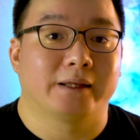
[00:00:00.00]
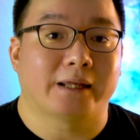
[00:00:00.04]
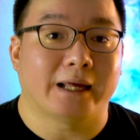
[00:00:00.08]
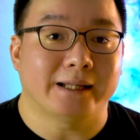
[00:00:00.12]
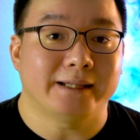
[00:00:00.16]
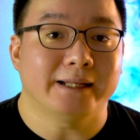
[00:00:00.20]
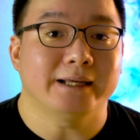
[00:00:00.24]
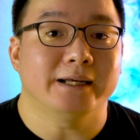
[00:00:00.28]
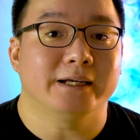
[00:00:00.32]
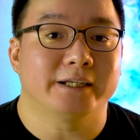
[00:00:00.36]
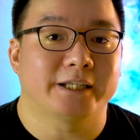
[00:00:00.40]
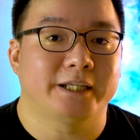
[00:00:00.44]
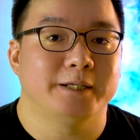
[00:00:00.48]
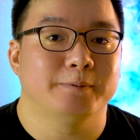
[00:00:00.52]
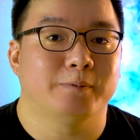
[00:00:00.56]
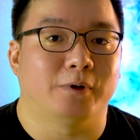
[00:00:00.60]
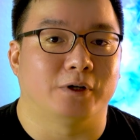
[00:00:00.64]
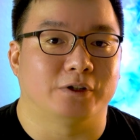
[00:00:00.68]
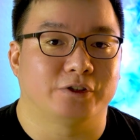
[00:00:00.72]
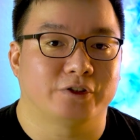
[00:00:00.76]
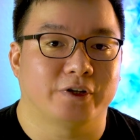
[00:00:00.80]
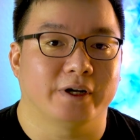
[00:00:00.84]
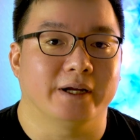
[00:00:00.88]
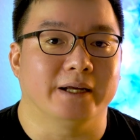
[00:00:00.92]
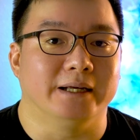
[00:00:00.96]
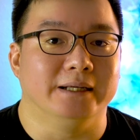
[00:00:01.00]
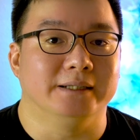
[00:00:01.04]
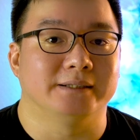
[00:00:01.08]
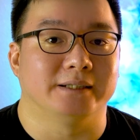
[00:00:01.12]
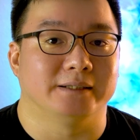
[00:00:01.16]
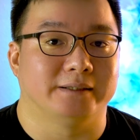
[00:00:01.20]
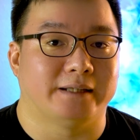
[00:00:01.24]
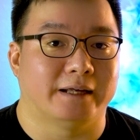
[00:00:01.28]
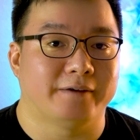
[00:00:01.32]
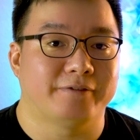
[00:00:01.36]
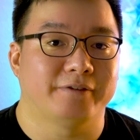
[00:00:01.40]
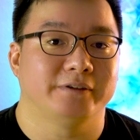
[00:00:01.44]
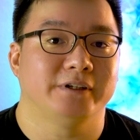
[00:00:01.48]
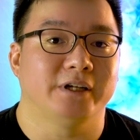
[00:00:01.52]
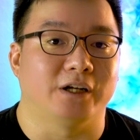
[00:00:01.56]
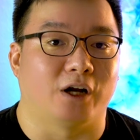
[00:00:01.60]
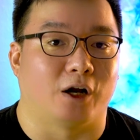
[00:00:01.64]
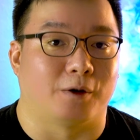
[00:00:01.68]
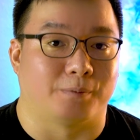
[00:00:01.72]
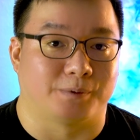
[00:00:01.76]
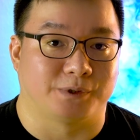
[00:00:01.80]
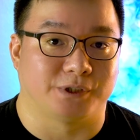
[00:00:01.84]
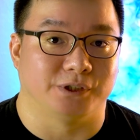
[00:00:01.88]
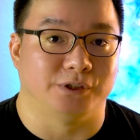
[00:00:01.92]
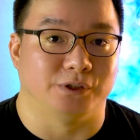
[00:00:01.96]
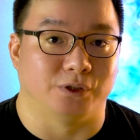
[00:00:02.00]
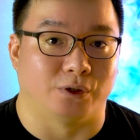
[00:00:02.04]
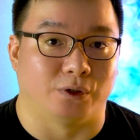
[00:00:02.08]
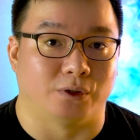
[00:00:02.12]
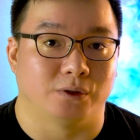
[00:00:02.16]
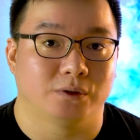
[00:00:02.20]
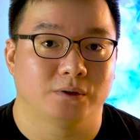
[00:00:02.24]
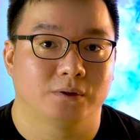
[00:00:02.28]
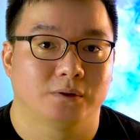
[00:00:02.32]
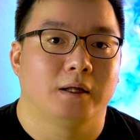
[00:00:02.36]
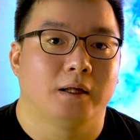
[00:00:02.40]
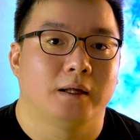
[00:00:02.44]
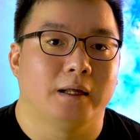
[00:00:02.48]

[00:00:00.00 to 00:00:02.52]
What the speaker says: Getting a keyboard tray is a definite option though.